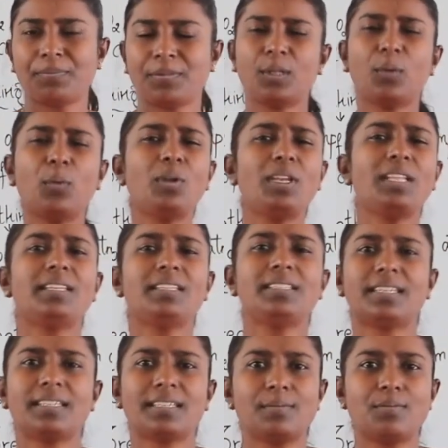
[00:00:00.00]
The only thing
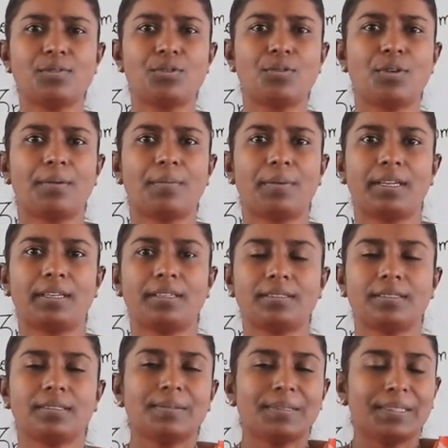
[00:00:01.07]
that comes to our mind is